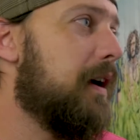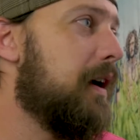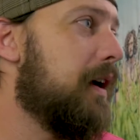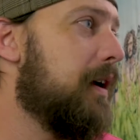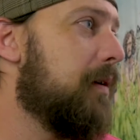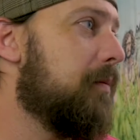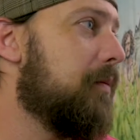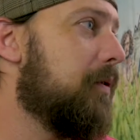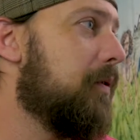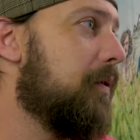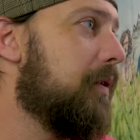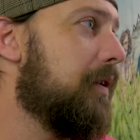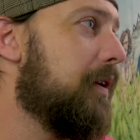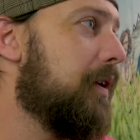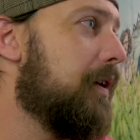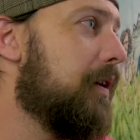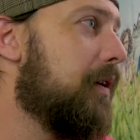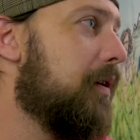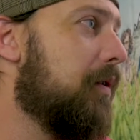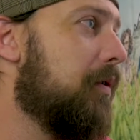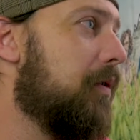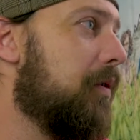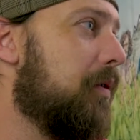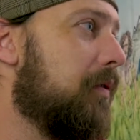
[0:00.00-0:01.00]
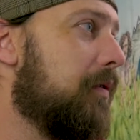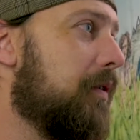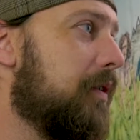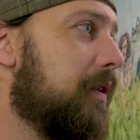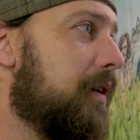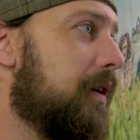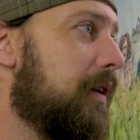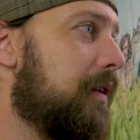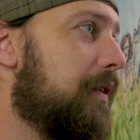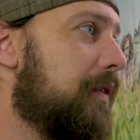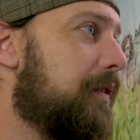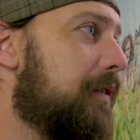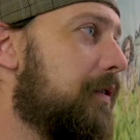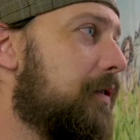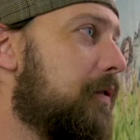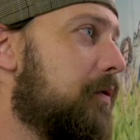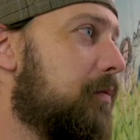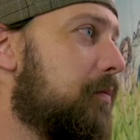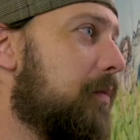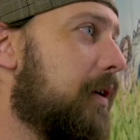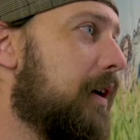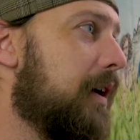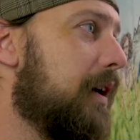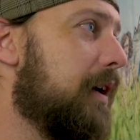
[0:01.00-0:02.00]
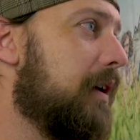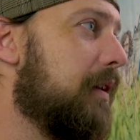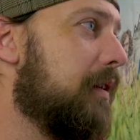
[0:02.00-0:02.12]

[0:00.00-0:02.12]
I'm going to go over into my